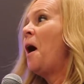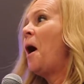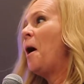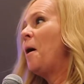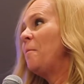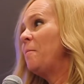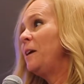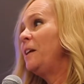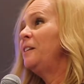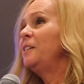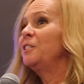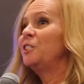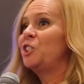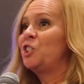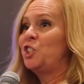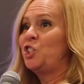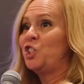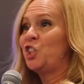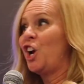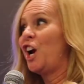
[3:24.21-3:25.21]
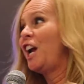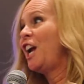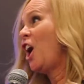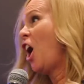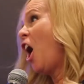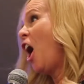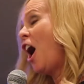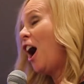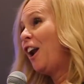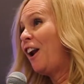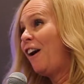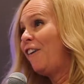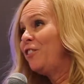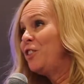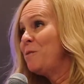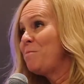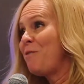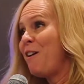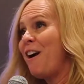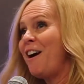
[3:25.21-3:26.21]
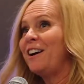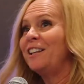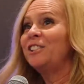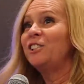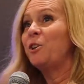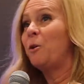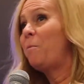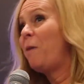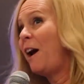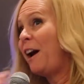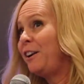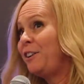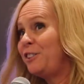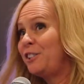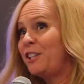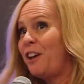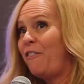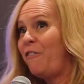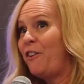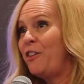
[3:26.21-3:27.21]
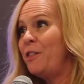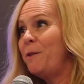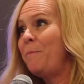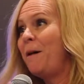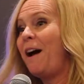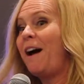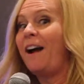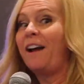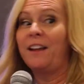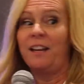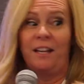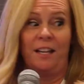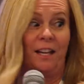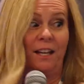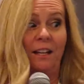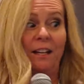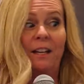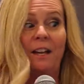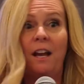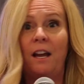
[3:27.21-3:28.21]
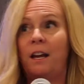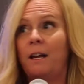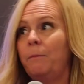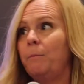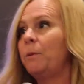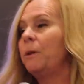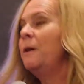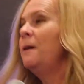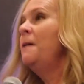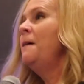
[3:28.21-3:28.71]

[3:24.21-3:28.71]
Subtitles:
It is straight hot off the press, so pat yourself on the back and get a cape.